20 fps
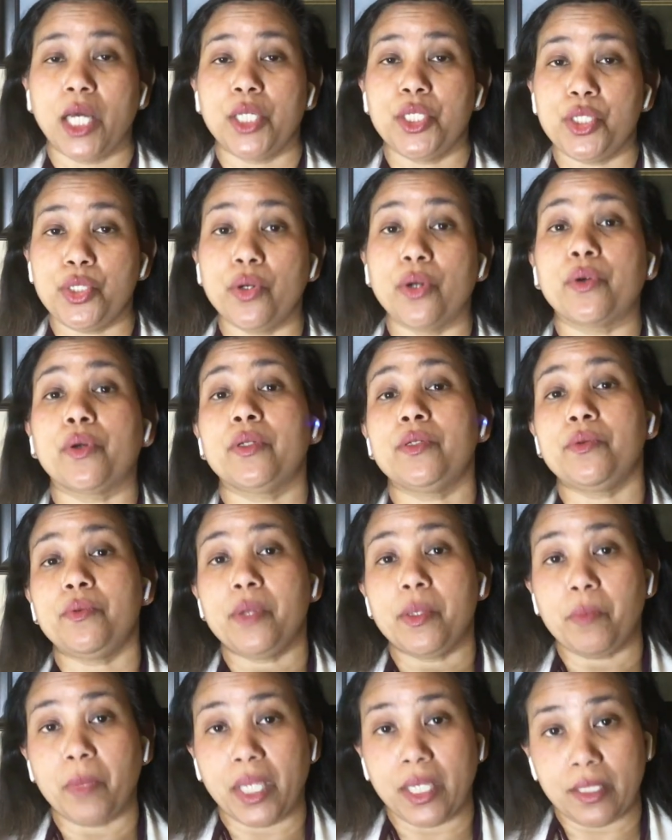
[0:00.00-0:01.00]
You're going to
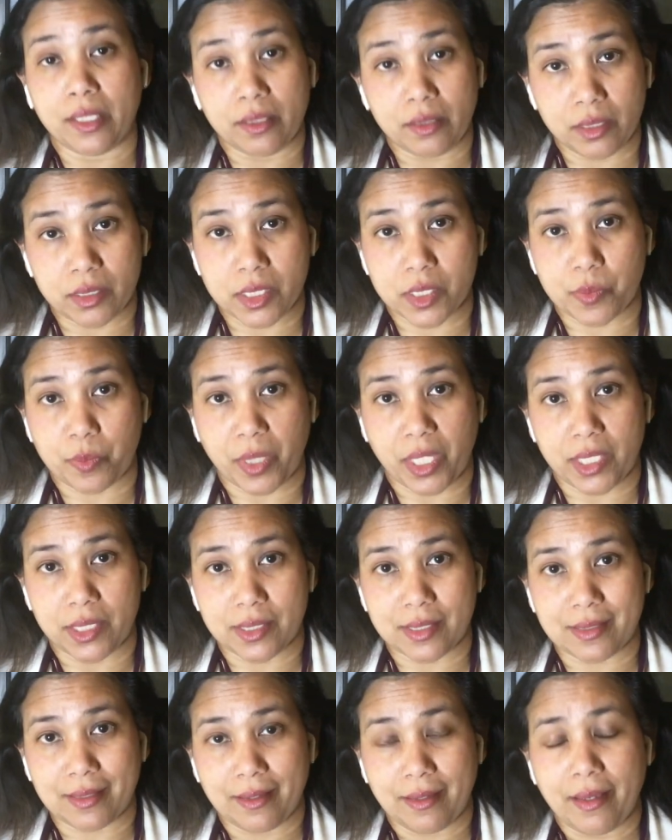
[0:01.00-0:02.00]
remain in this
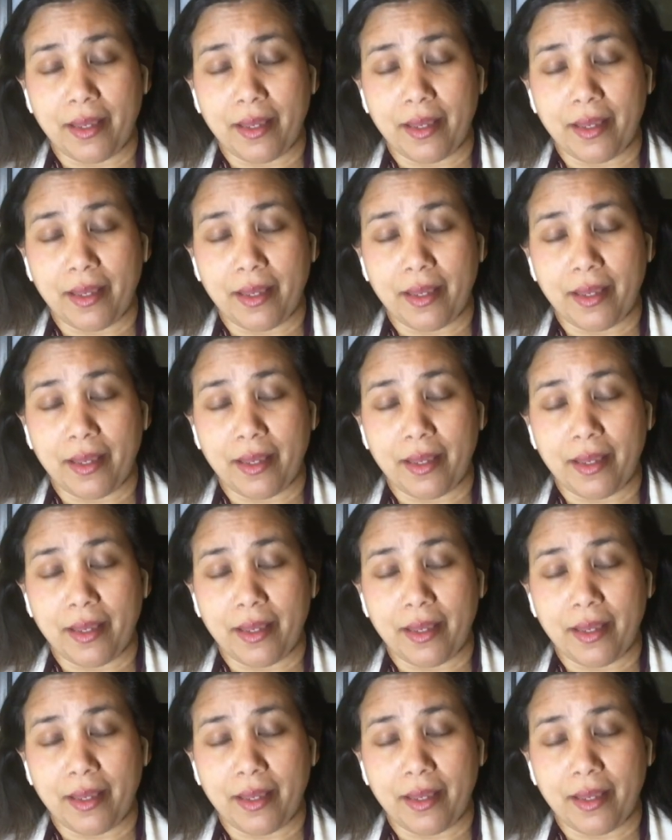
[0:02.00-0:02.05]
space.